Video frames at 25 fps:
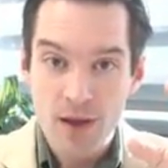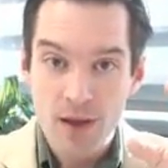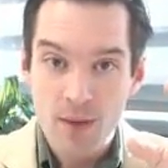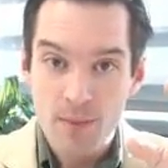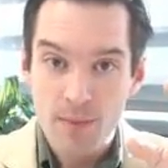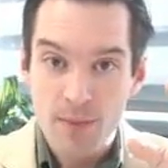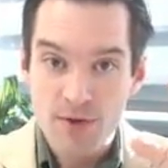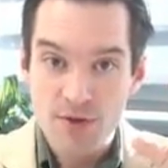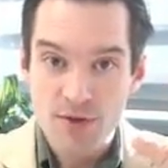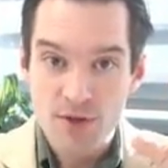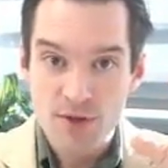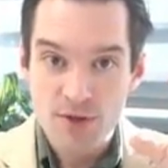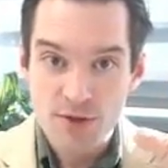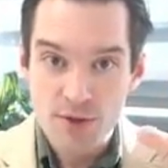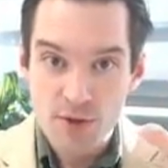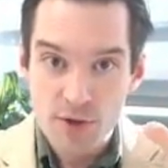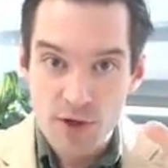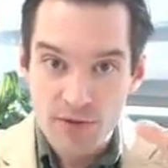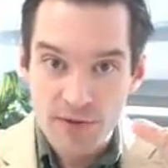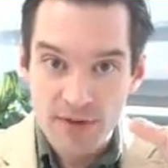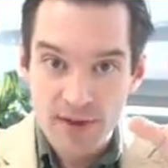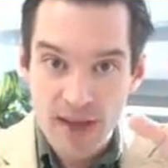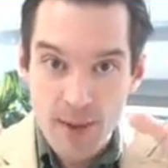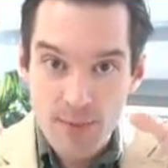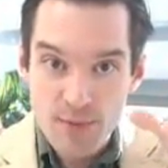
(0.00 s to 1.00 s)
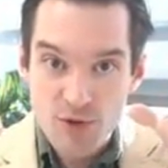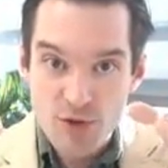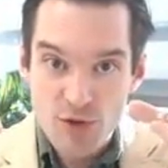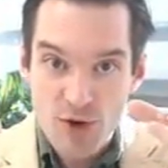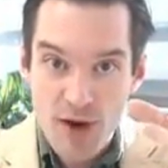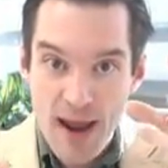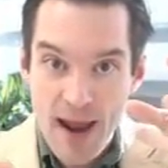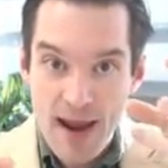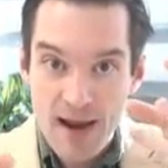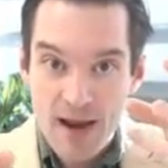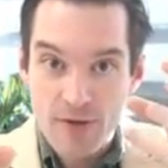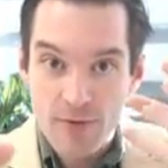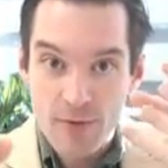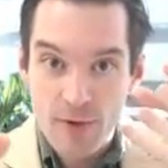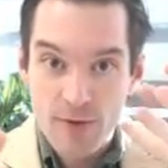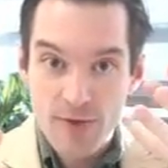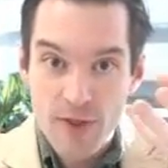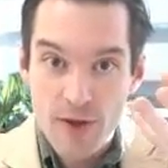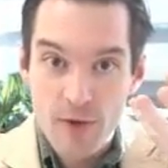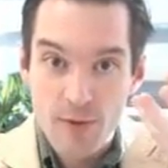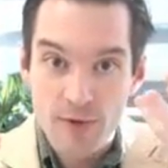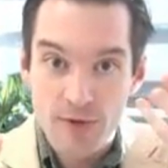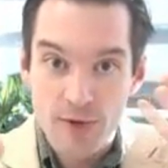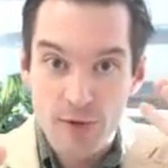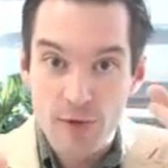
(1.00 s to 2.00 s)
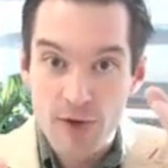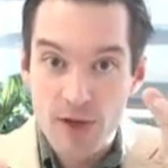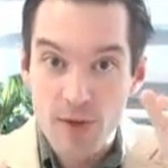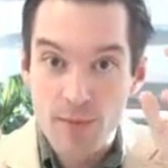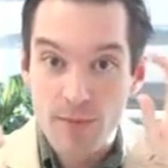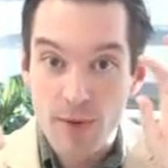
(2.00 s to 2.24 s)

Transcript: but just sort of kept track of what they were doing